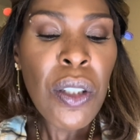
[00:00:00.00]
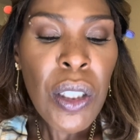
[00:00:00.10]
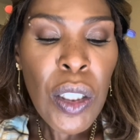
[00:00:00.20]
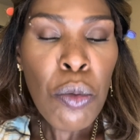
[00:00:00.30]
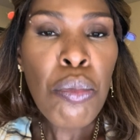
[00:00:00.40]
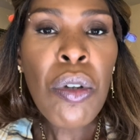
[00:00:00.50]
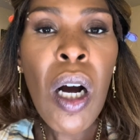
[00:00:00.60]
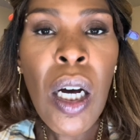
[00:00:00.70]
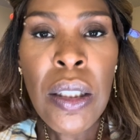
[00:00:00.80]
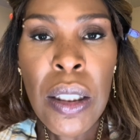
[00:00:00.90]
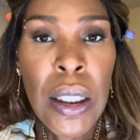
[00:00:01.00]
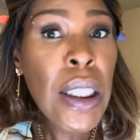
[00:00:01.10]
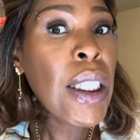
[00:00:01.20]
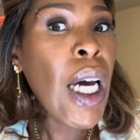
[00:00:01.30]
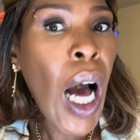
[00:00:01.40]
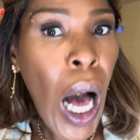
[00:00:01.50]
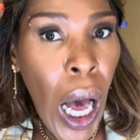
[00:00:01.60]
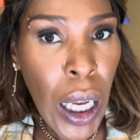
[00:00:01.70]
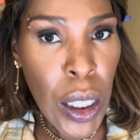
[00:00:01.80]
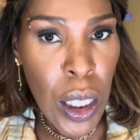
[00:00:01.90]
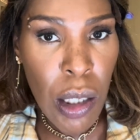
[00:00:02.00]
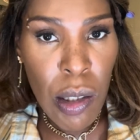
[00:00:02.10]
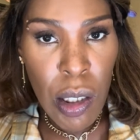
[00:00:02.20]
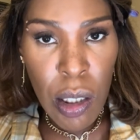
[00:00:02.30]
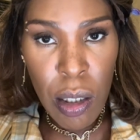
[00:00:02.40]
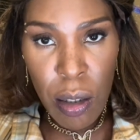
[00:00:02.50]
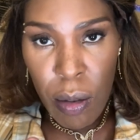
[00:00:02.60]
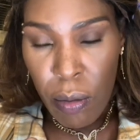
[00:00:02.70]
your inner bronze goddess.